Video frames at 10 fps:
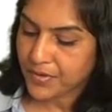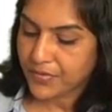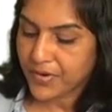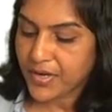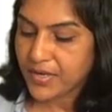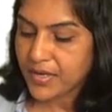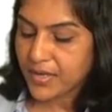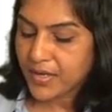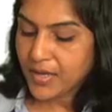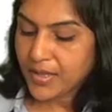Right?
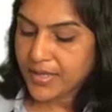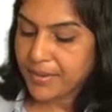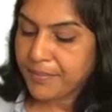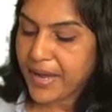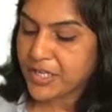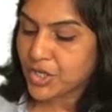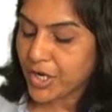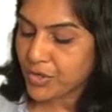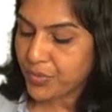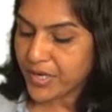Then by
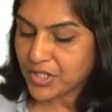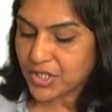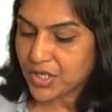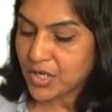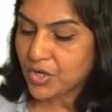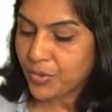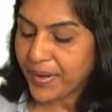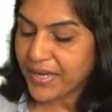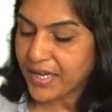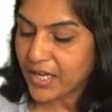joint venture,
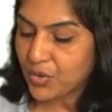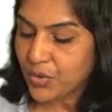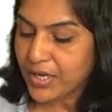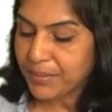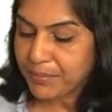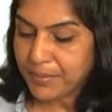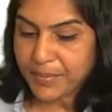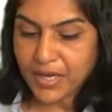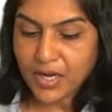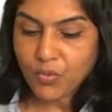20 only
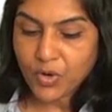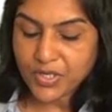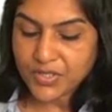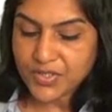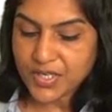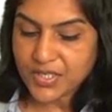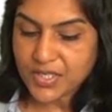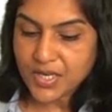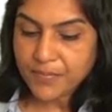Bimal. What is this?